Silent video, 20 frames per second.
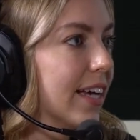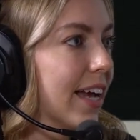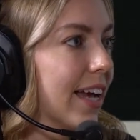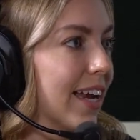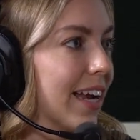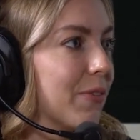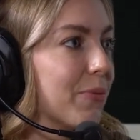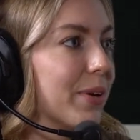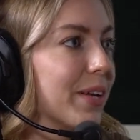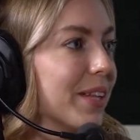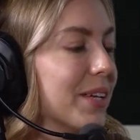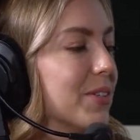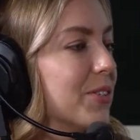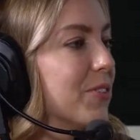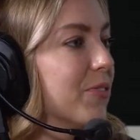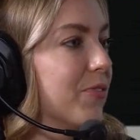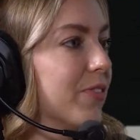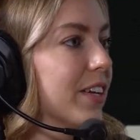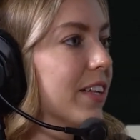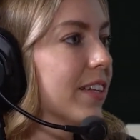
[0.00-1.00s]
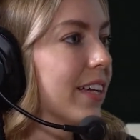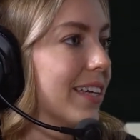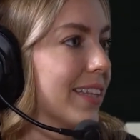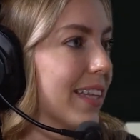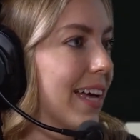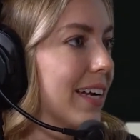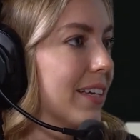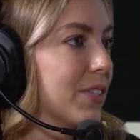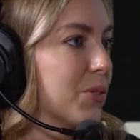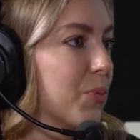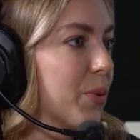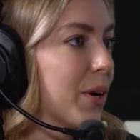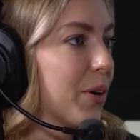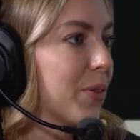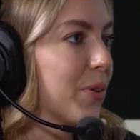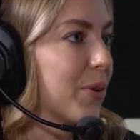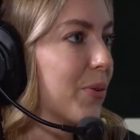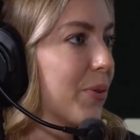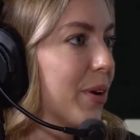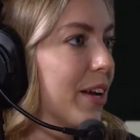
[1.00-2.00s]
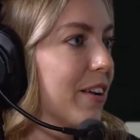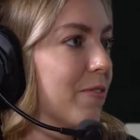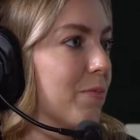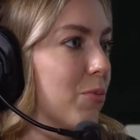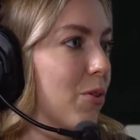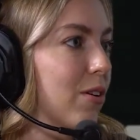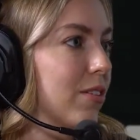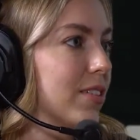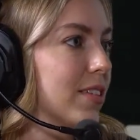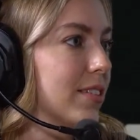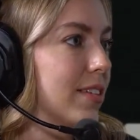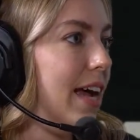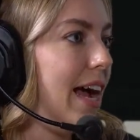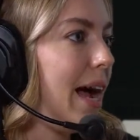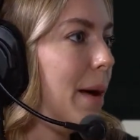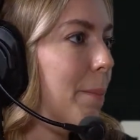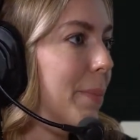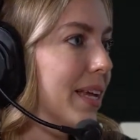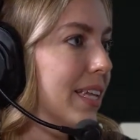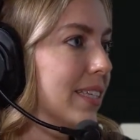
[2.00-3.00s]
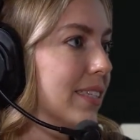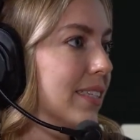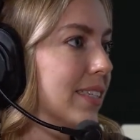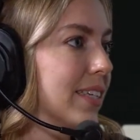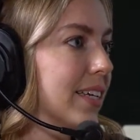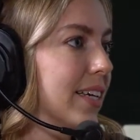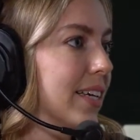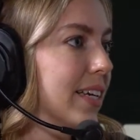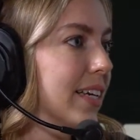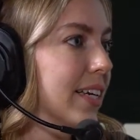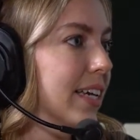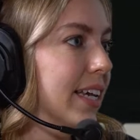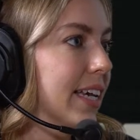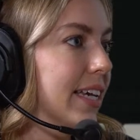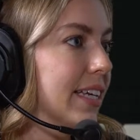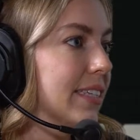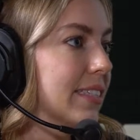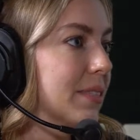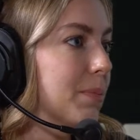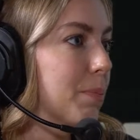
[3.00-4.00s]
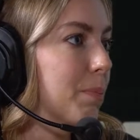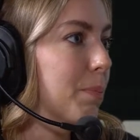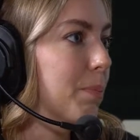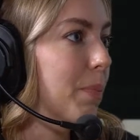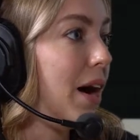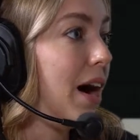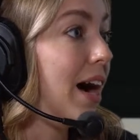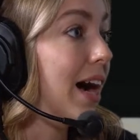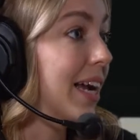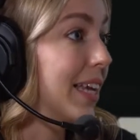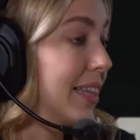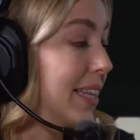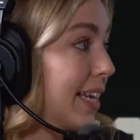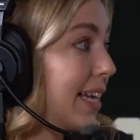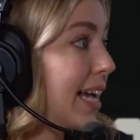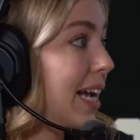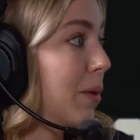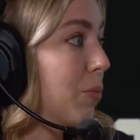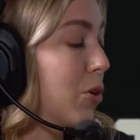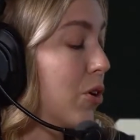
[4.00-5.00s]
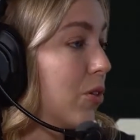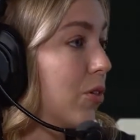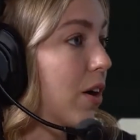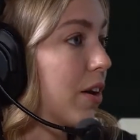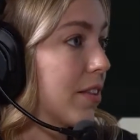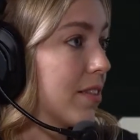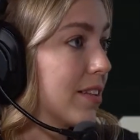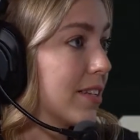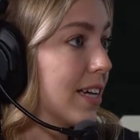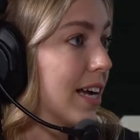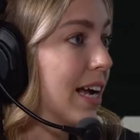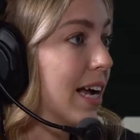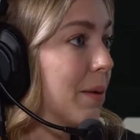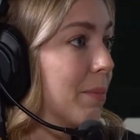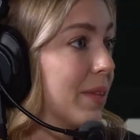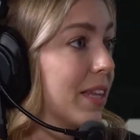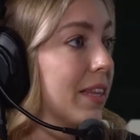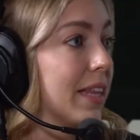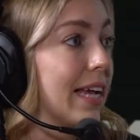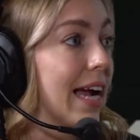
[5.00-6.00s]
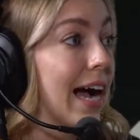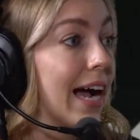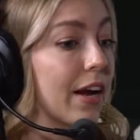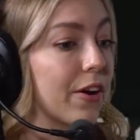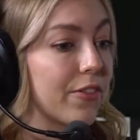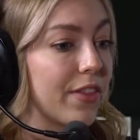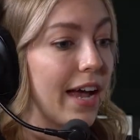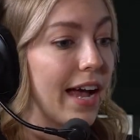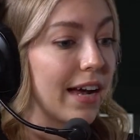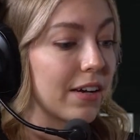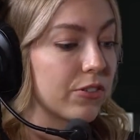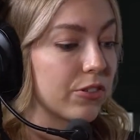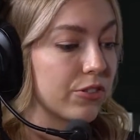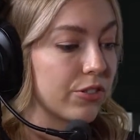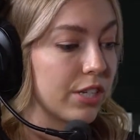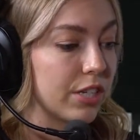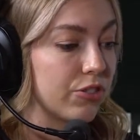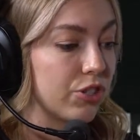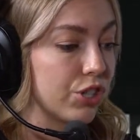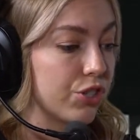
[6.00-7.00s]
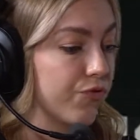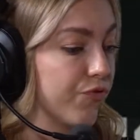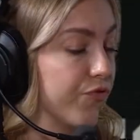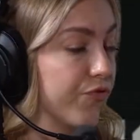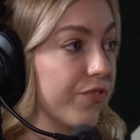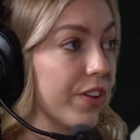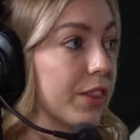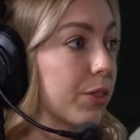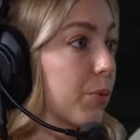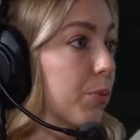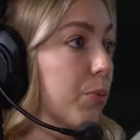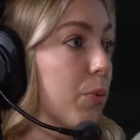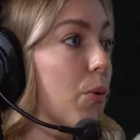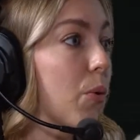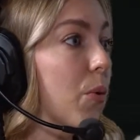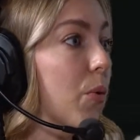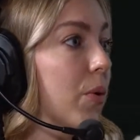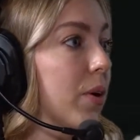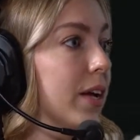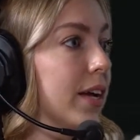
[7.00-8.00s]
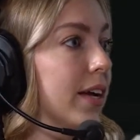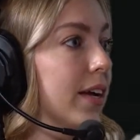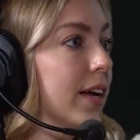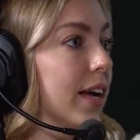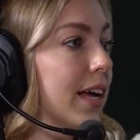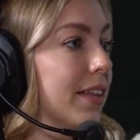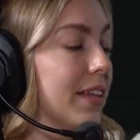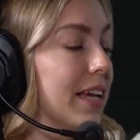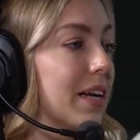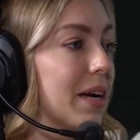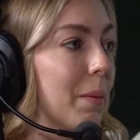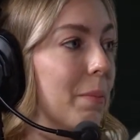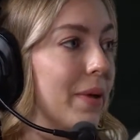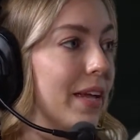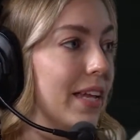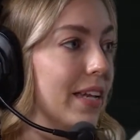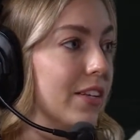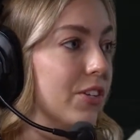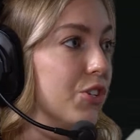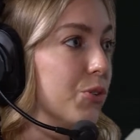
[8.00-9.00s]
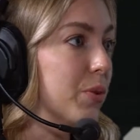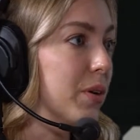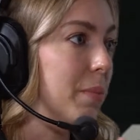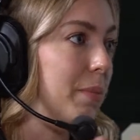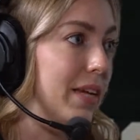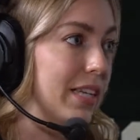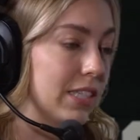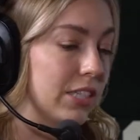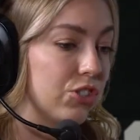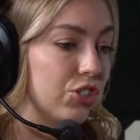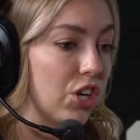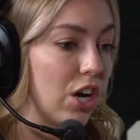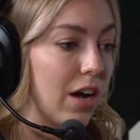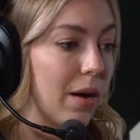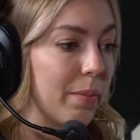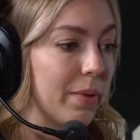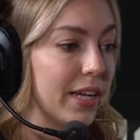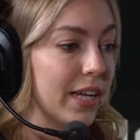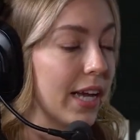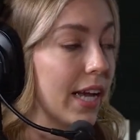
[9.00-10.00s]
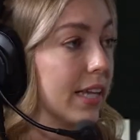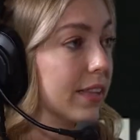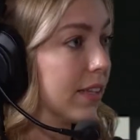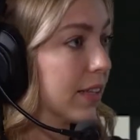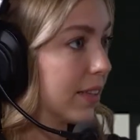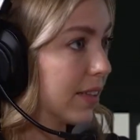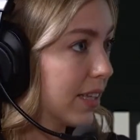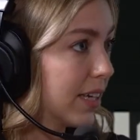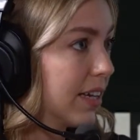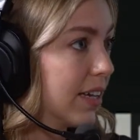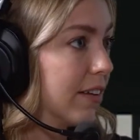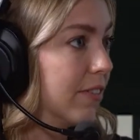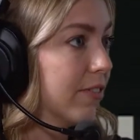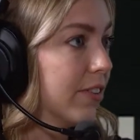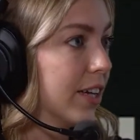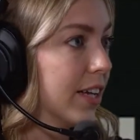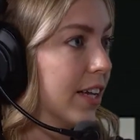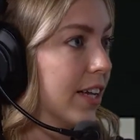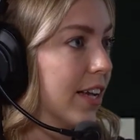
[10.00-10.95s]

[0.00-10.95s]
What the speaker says: And I really do feel like that is where the creative process happens, is behind the camera a lot of the time. And then they hire the actors that just fit the role. And they come in, do an amazing job, and then leave.